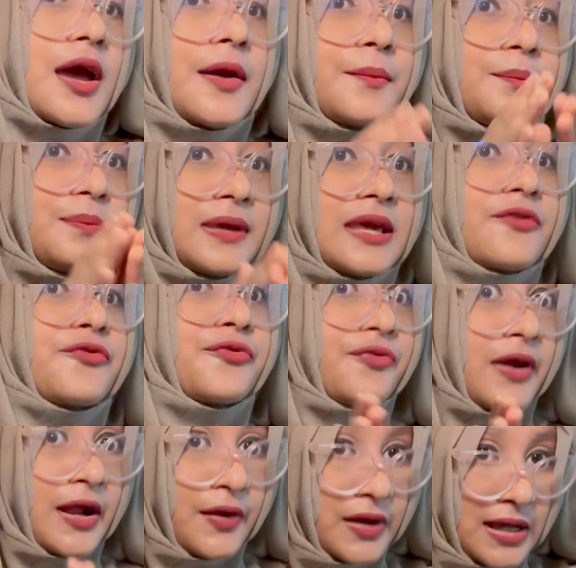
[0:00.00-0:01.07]
Be
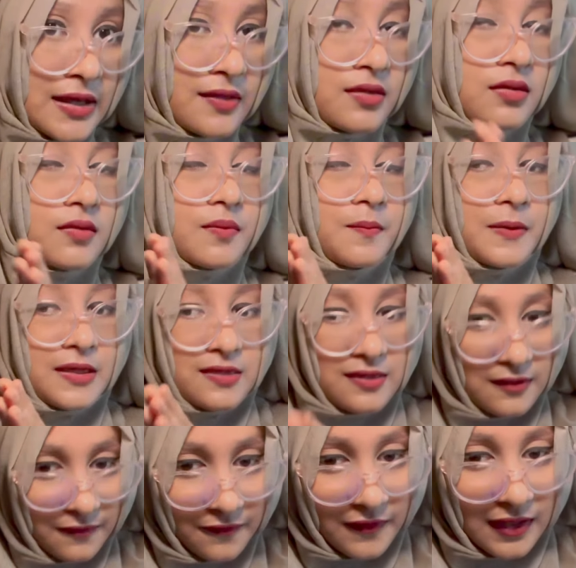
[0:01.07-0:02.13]
very
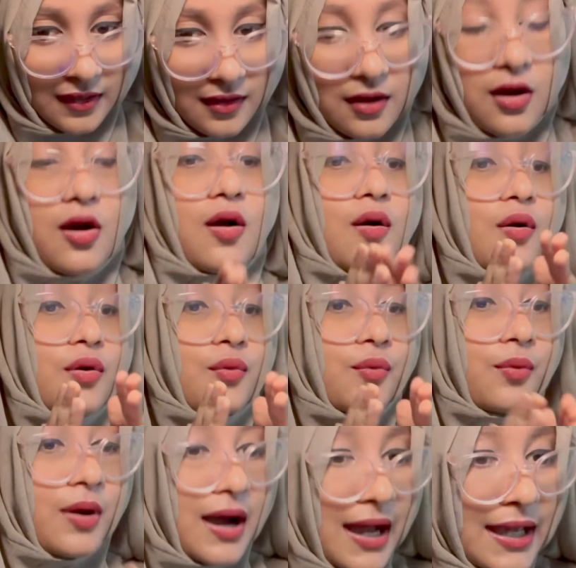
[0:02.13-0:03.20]
specific
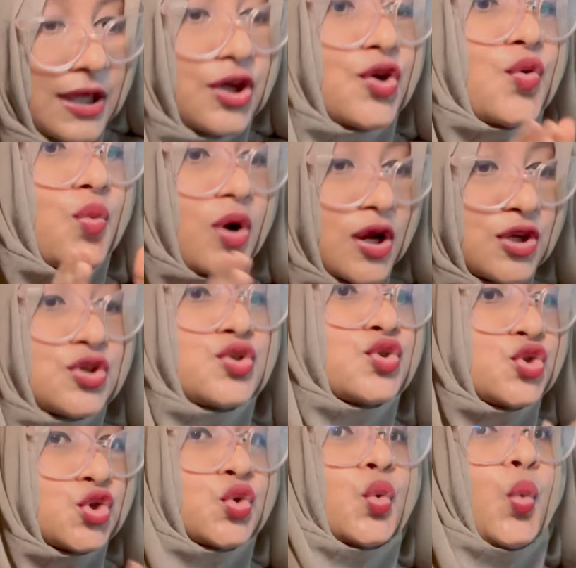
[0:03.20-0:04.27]
on why you want to
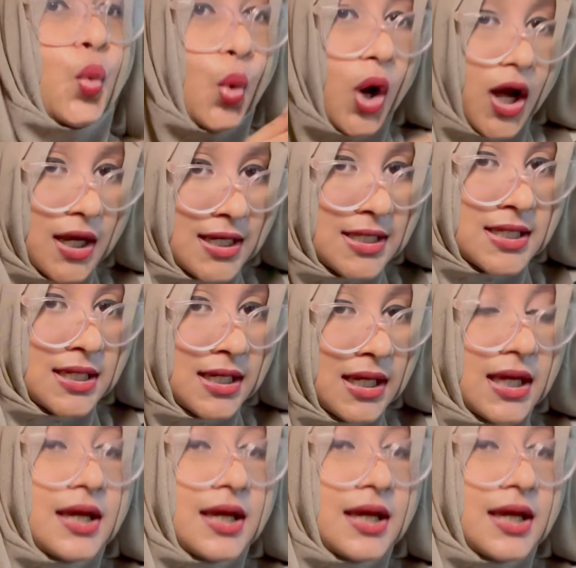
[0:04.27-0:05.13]
do what.